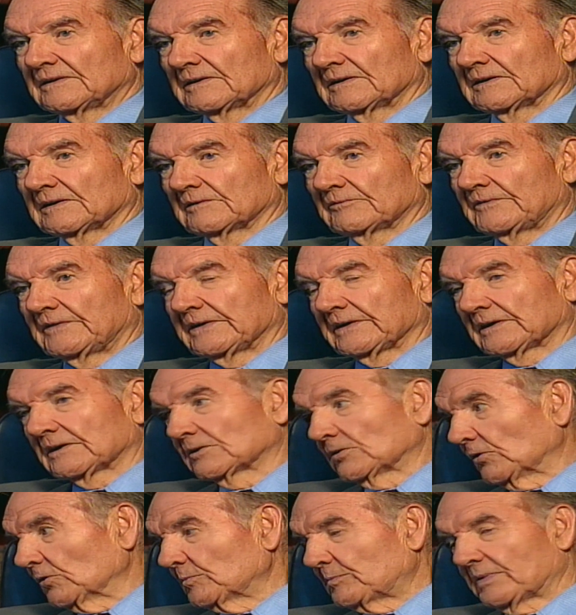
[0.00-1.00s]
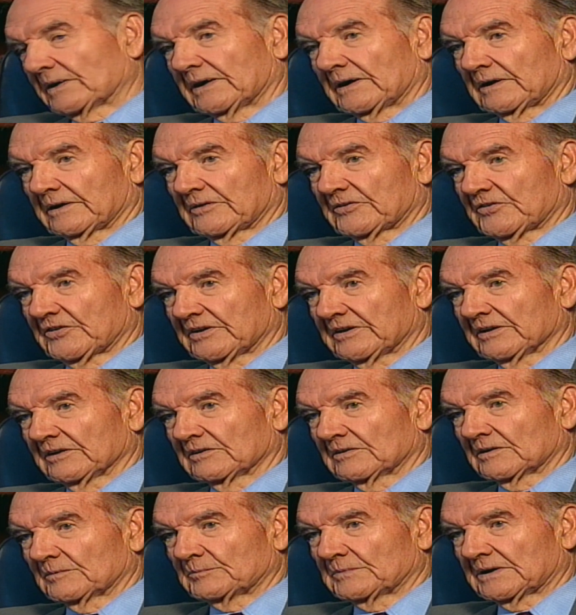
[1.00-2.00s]
of the co-pilot sitting
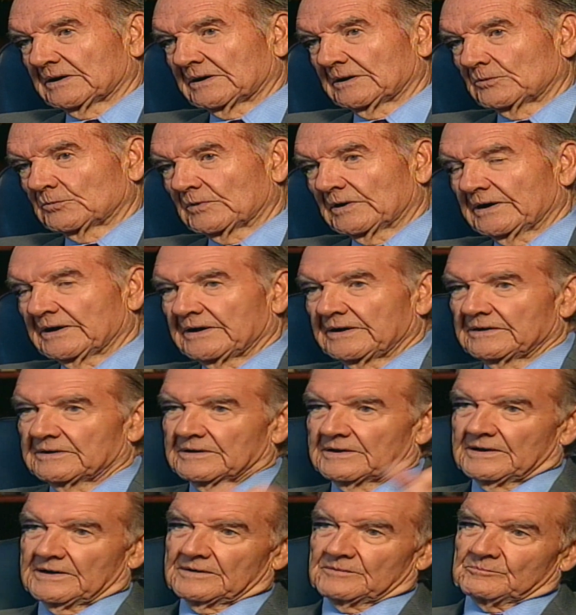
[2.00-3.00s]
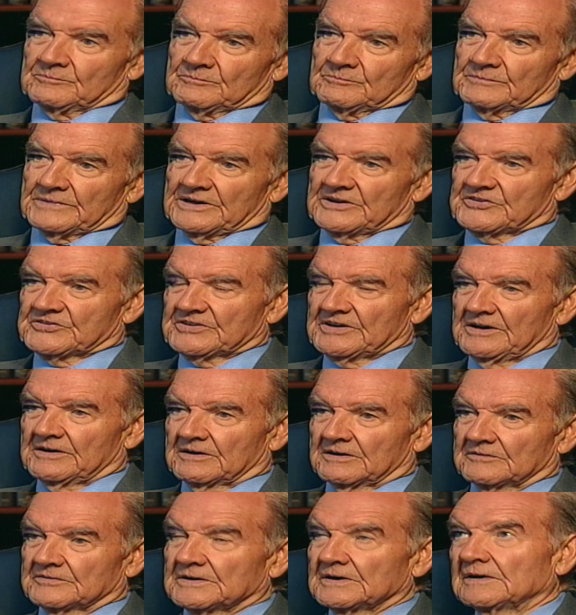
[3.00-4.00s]
on my right and
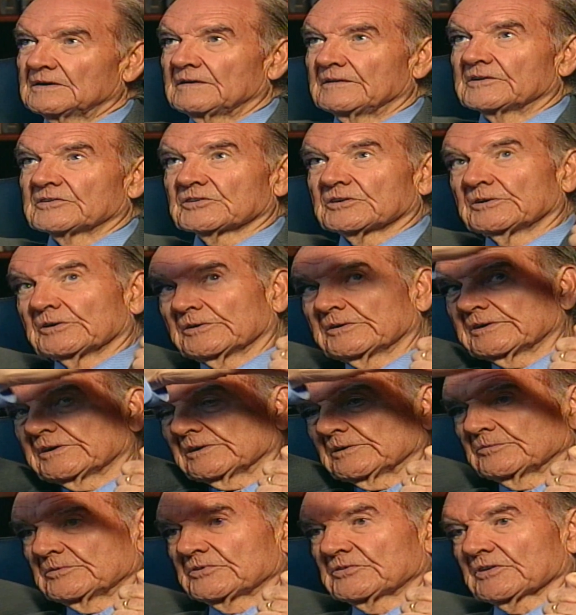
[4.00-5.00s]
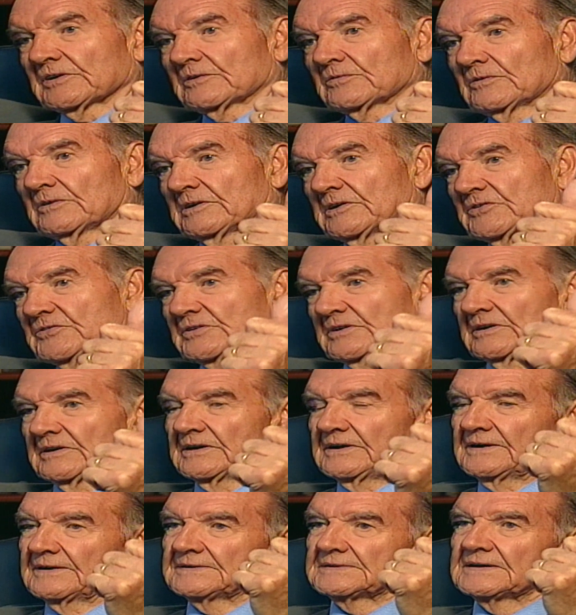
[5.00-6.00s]
myself. This girder was across our
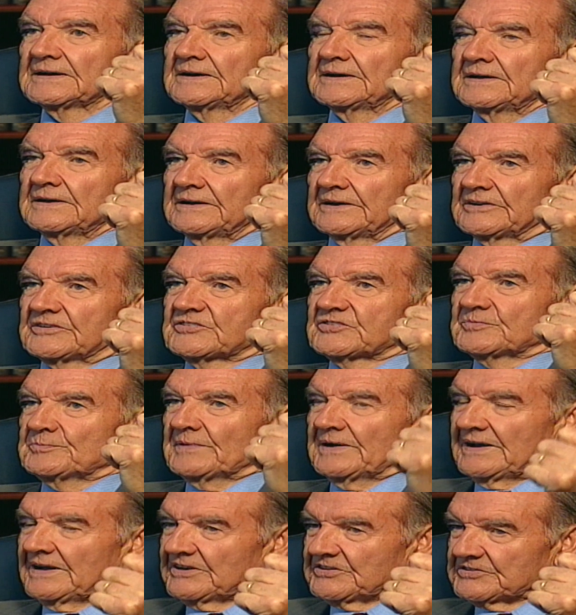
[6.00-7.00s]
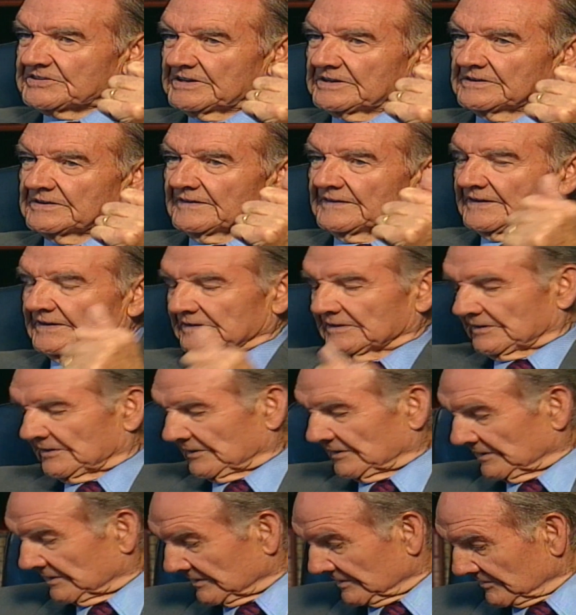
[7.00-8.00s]
head. It smashed into that
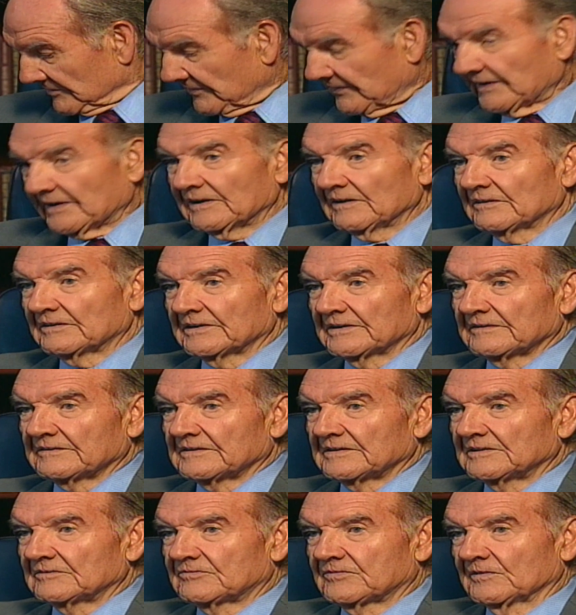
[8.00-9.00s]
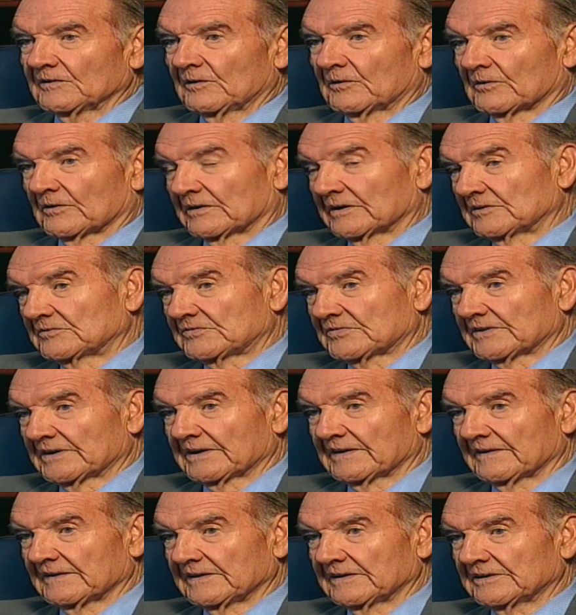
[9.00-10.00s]
girder and fell on the floor in
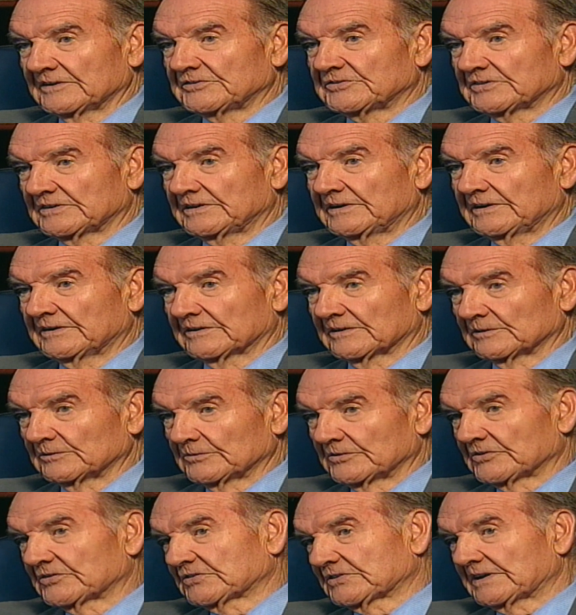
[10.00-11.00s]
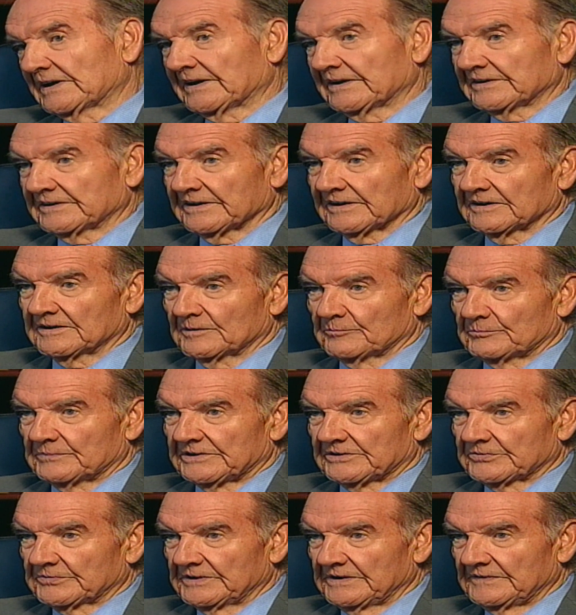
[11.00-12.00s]
front of the engineer who was standing up
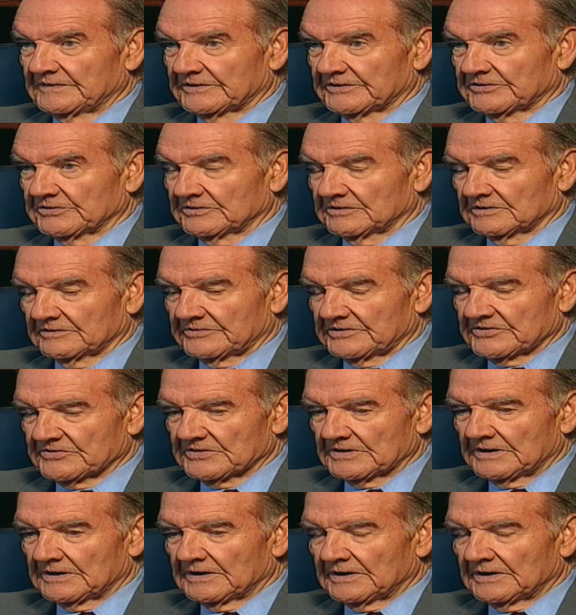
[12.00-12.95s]
between the two of us.